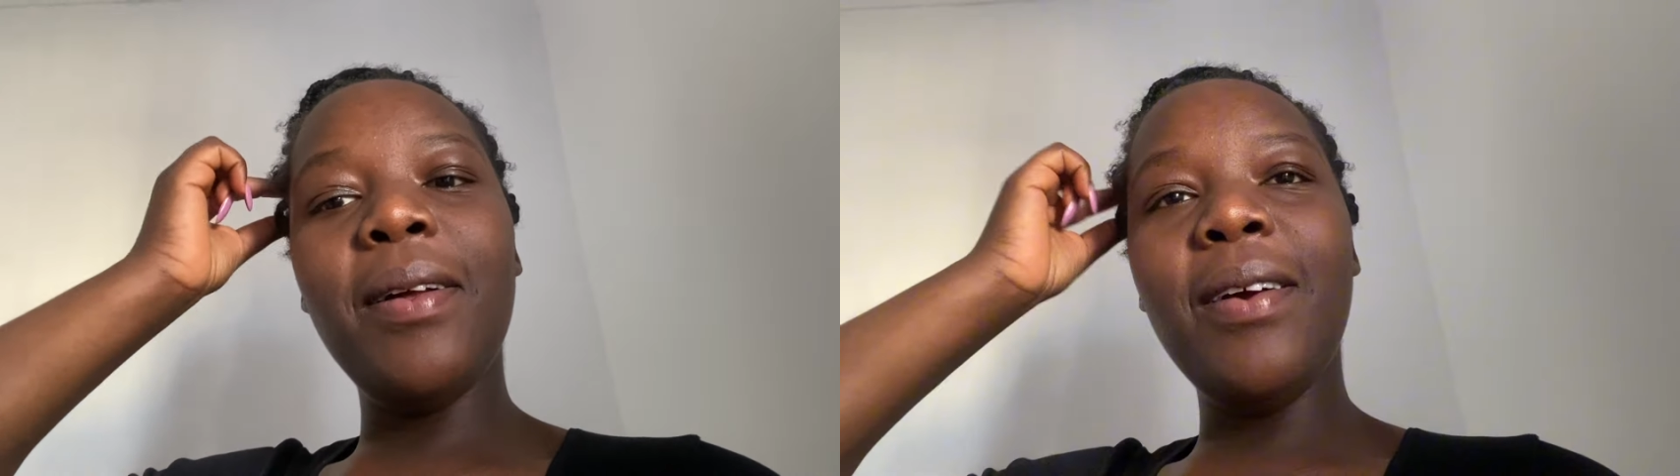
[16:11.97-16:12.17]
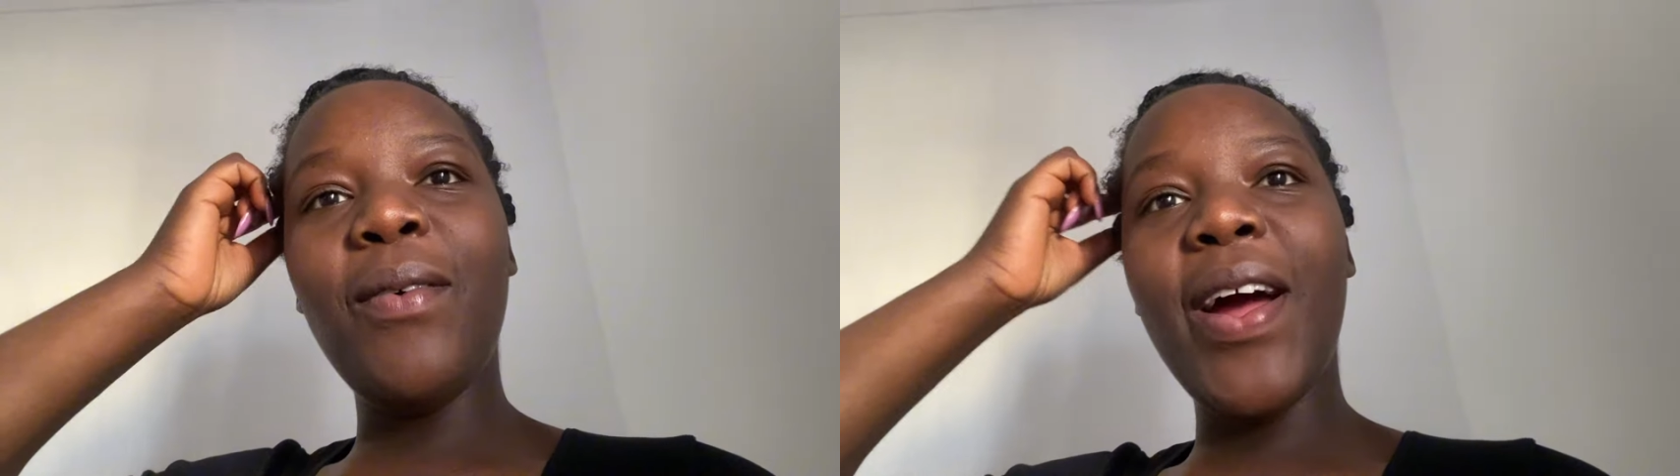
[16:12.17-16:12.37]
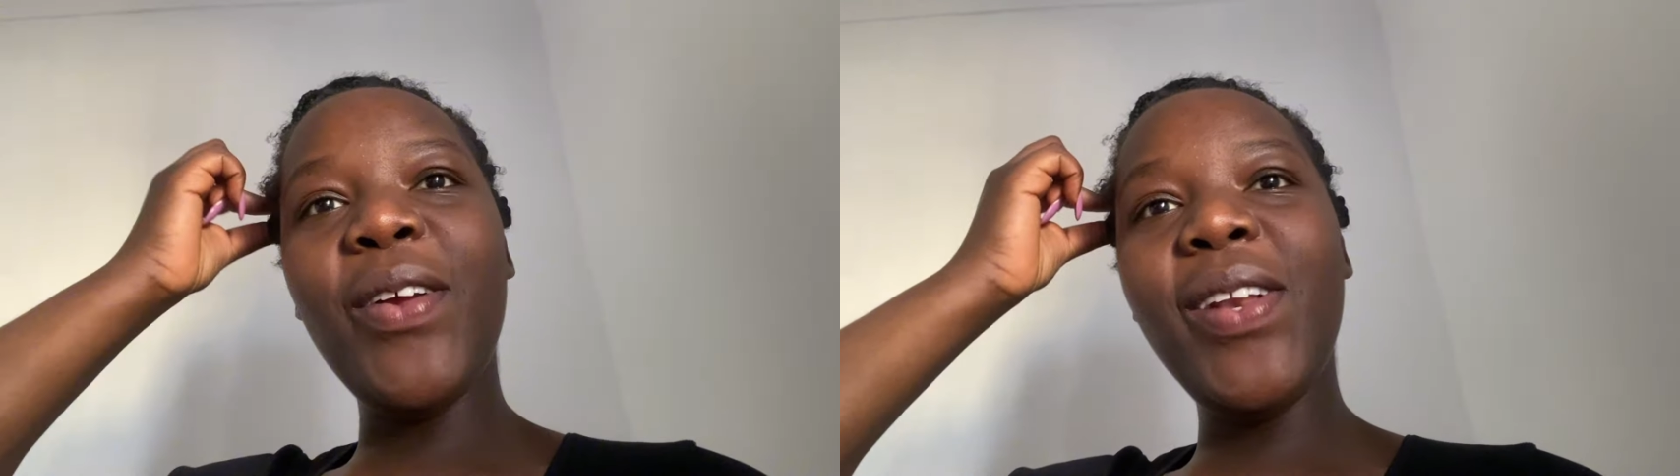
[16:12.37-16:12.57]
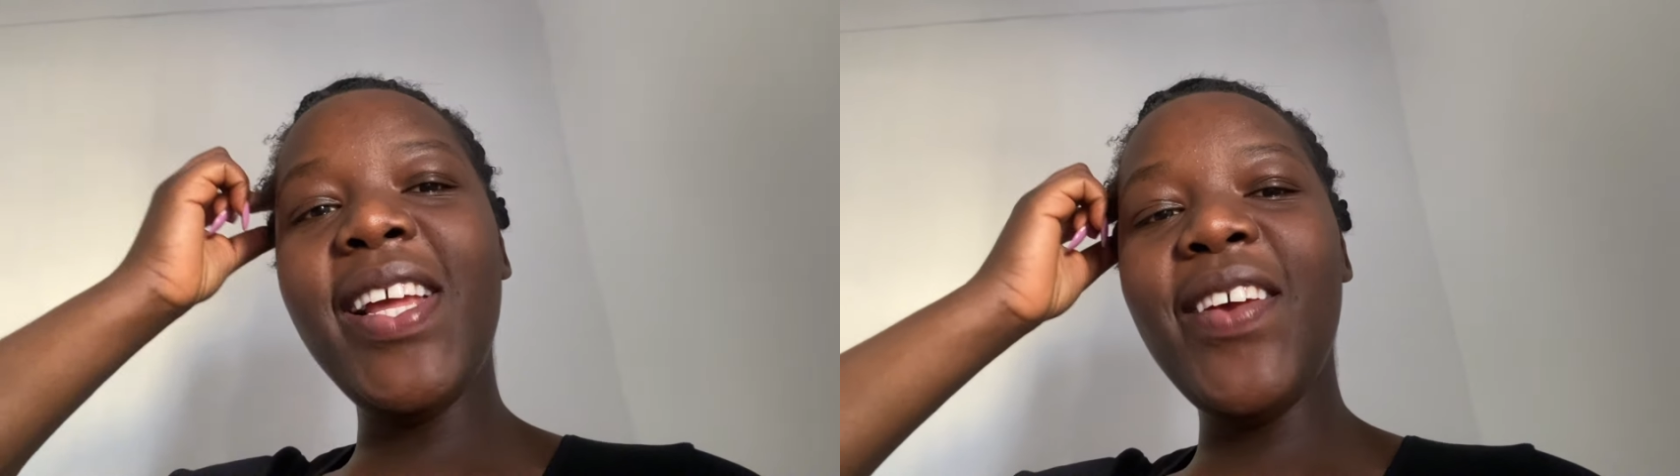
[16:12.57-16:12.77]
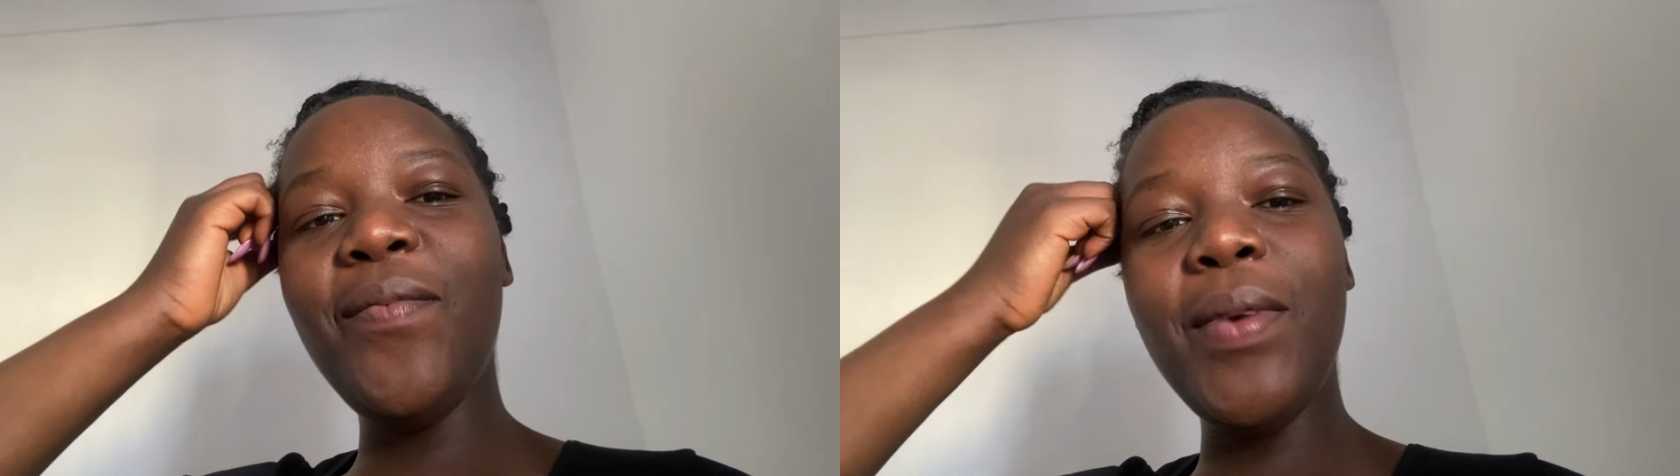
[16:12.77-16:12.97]
why you
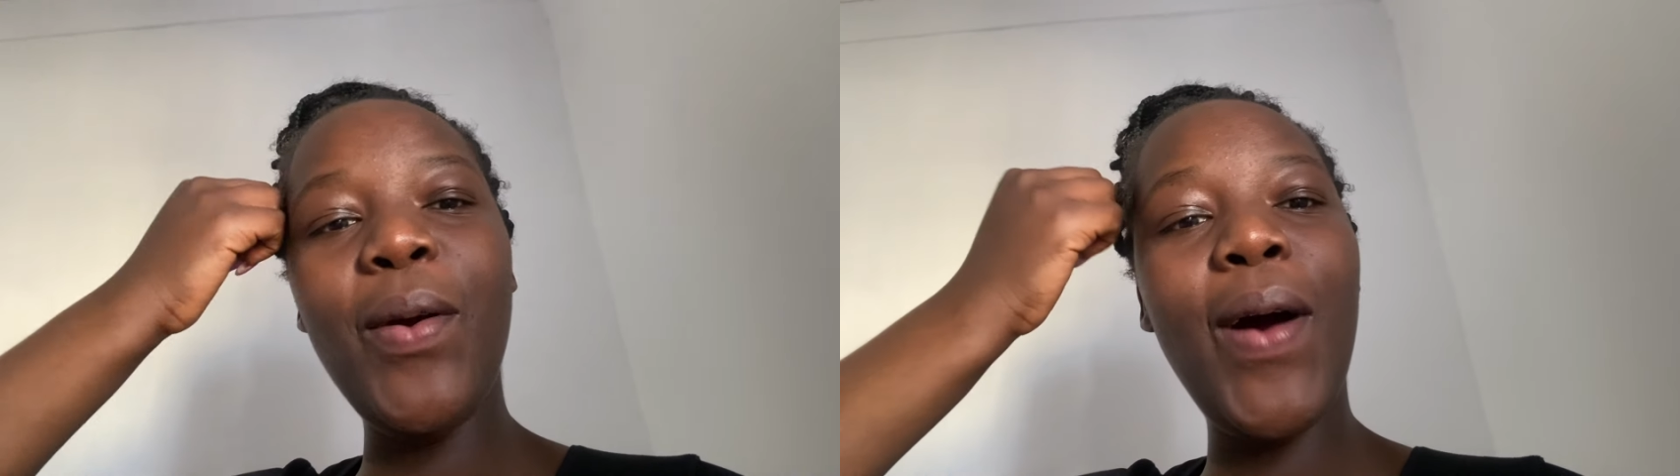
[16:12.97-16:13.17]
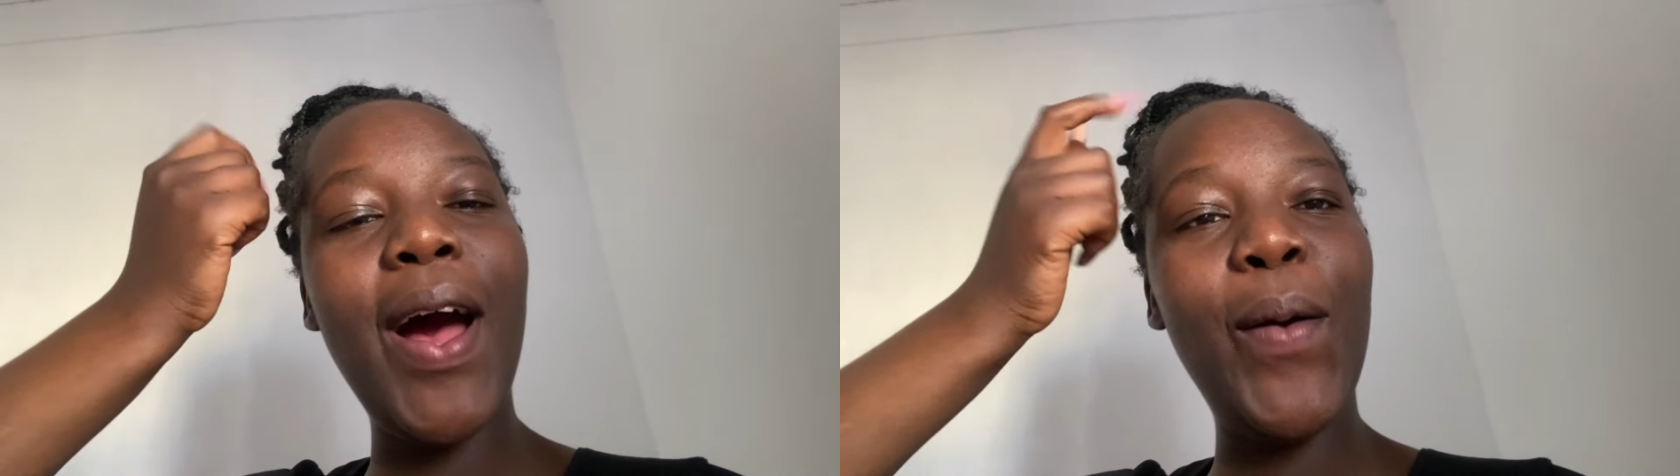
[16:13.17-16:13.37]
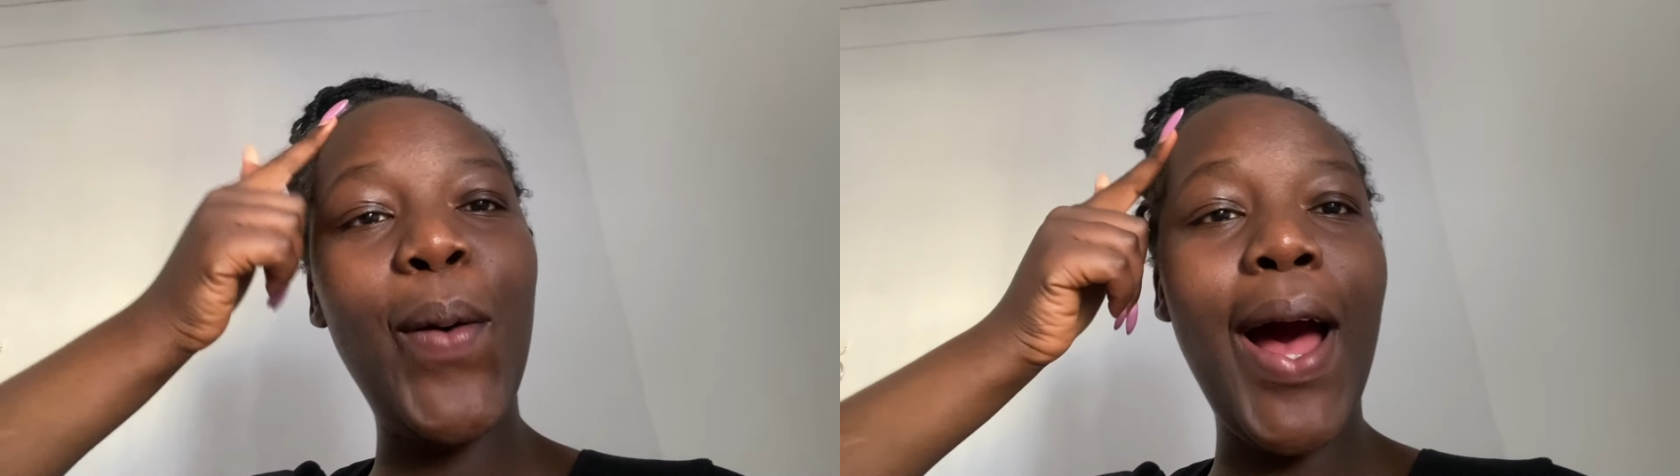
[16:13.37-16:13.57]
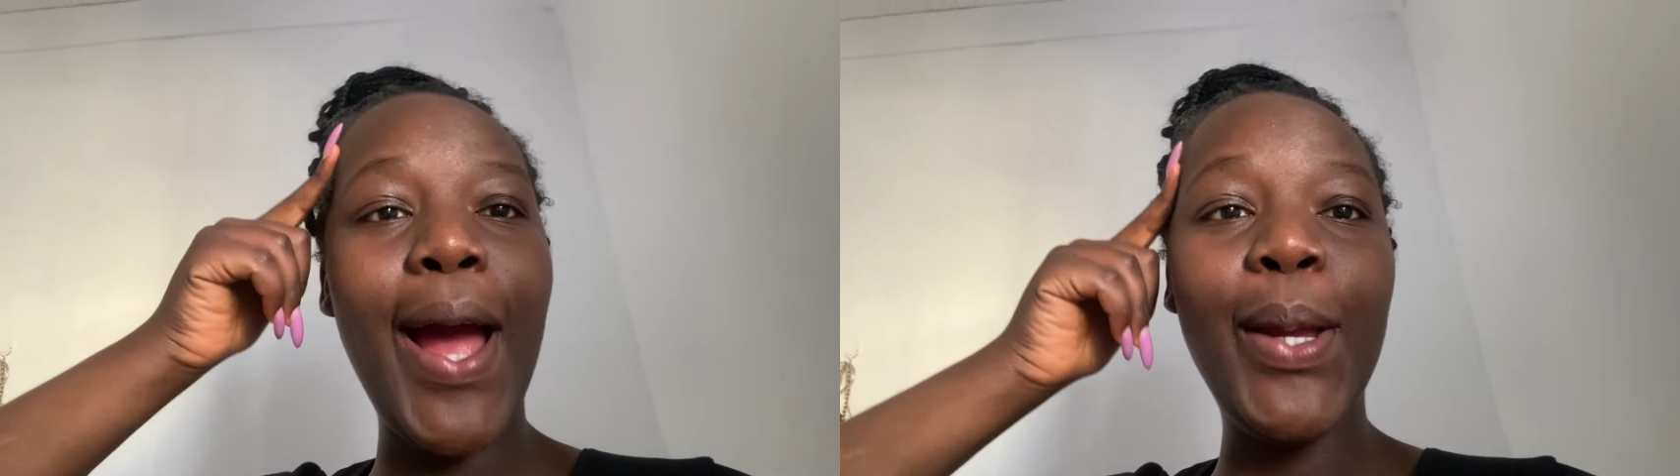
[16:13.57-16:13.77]
leave me? Why